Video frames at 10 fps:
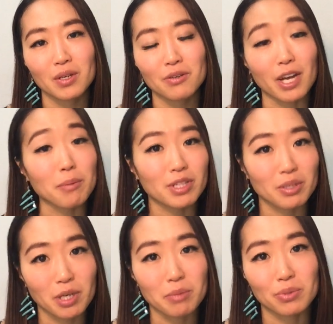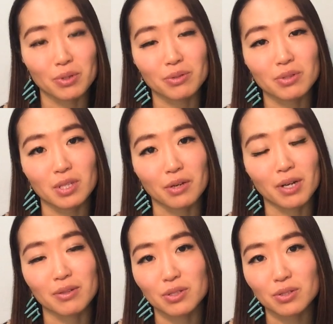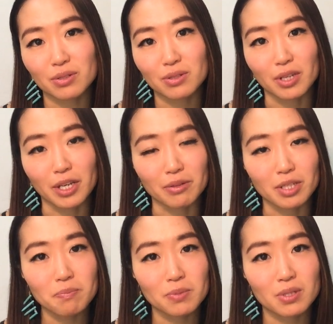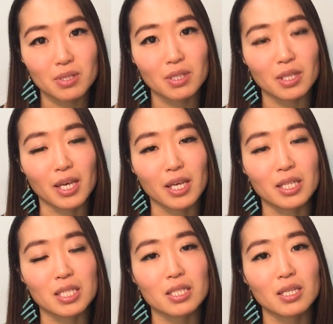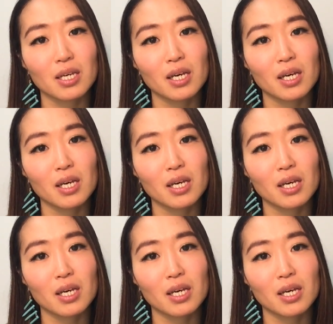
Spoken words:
family members around this eclipse, and